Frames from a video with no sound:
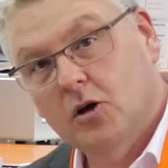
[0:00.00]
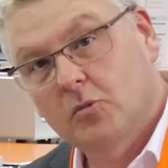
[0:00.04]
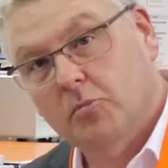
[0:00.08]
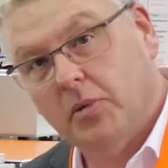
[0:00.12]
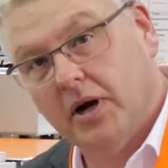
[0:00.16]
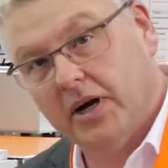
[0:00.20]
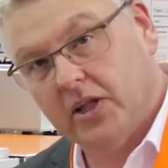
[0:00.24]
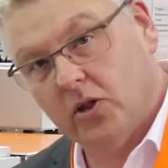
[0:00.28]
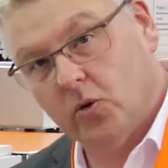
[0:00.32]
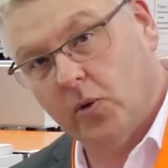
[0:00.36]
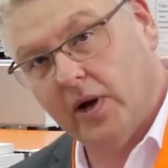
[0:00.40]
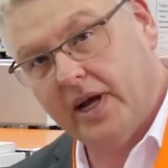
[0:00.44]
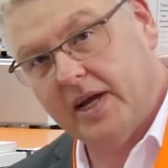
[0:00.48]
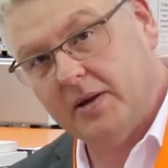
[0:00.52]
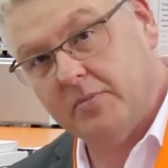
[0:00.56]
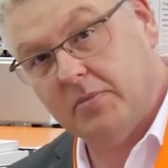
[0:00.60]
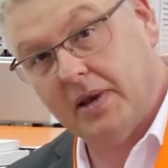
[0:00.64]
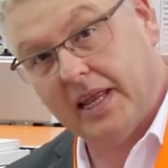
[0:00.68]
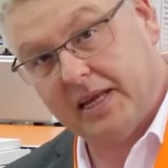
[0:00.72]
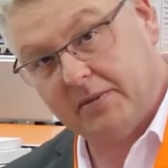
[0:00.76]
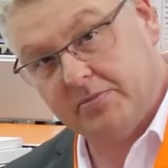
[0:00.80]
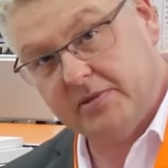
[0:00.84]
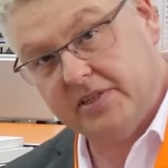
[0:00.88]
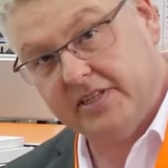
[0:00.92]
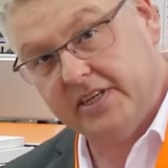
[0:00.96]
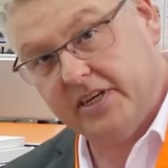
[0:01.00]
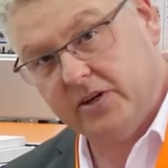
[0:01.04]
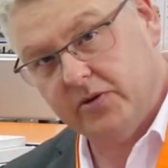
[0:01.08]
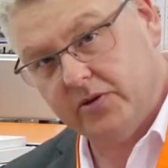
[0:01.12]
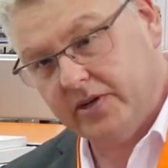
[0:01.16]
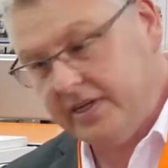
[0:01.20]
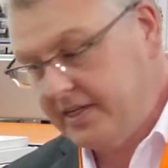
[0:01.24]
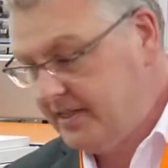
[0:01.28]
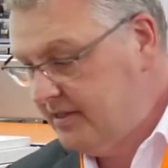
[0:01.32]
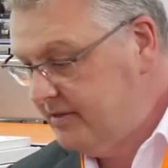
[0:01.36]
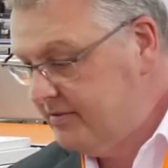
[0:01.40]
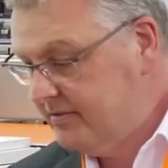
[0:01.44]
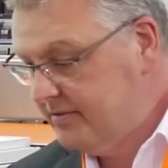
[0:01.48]
By the way, black
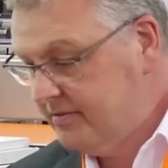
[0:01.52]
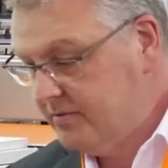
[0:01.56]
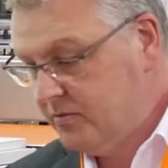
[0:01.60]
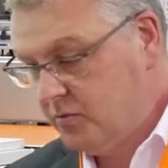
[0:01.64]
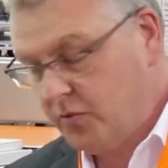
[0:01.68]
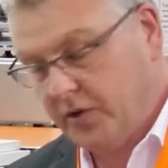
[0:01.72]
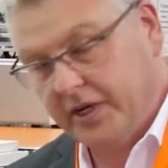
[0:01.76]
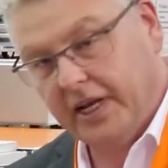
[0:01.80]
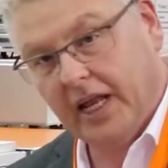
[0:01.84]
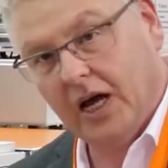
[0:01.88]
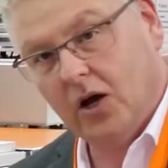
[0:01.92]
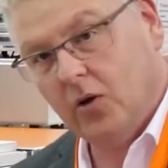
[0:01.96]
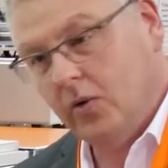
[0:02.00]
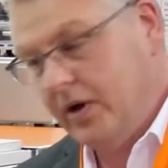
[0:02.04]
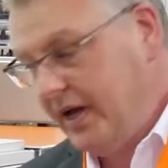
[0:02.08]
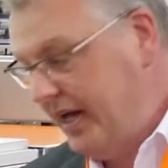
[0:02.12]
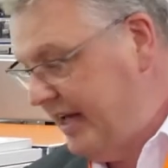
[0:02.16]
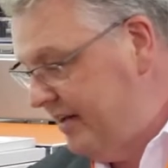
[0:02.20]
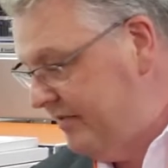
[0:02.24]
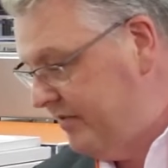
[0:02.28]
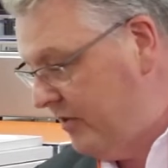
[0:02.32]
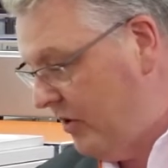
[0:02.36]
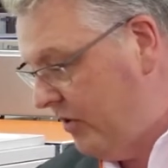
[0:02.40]
material, we now have